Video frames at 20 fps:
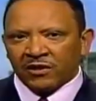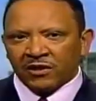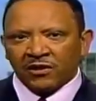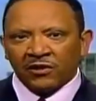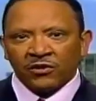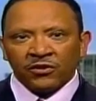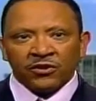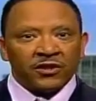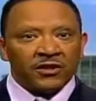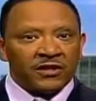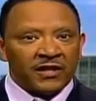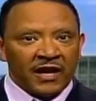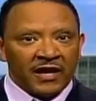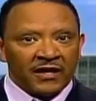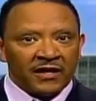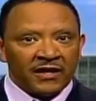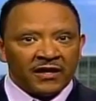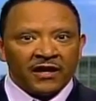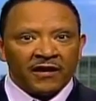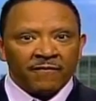solutions, I
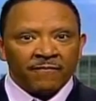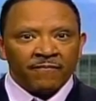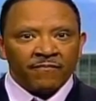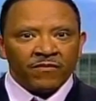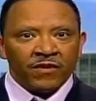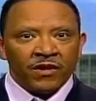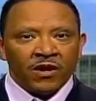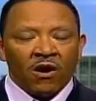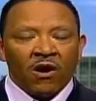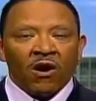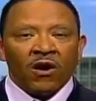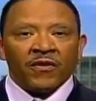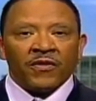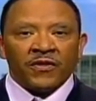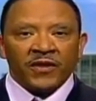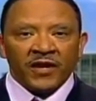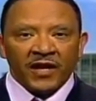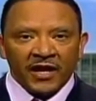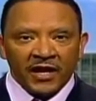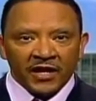think, are
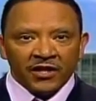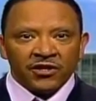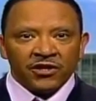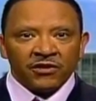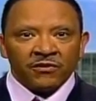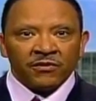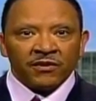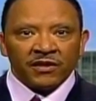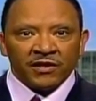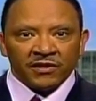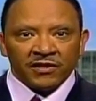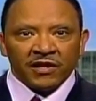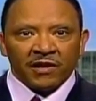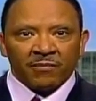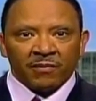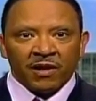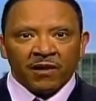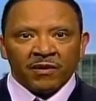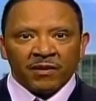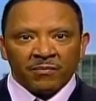the issue in this
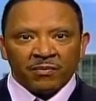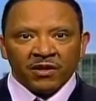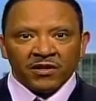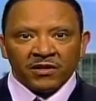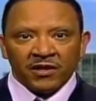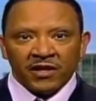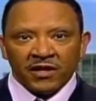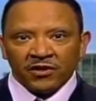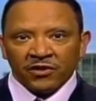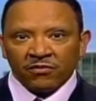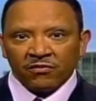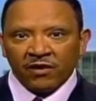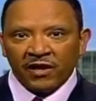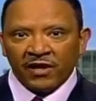upcoming presidential